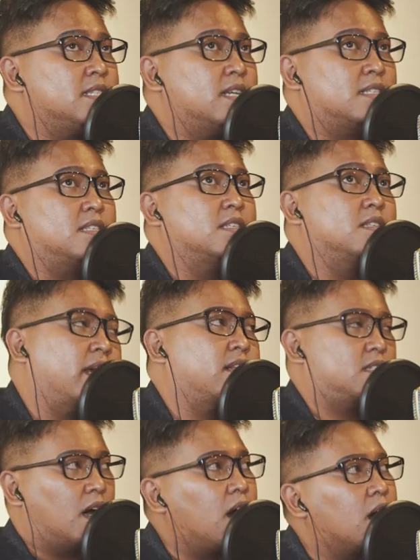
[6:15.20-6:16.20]
it's just
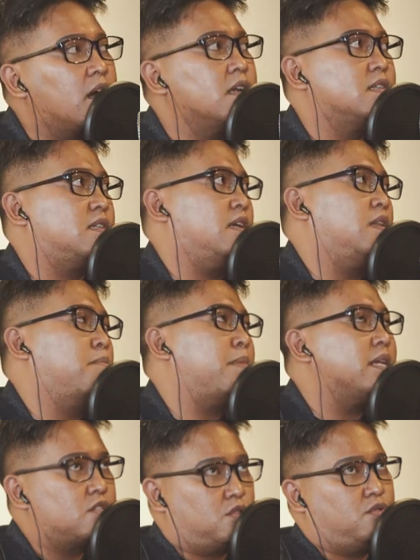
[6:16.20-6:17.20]
like tarts and
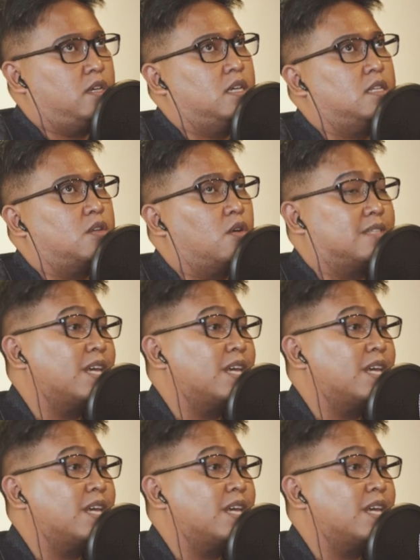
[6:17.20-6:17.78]
pastries or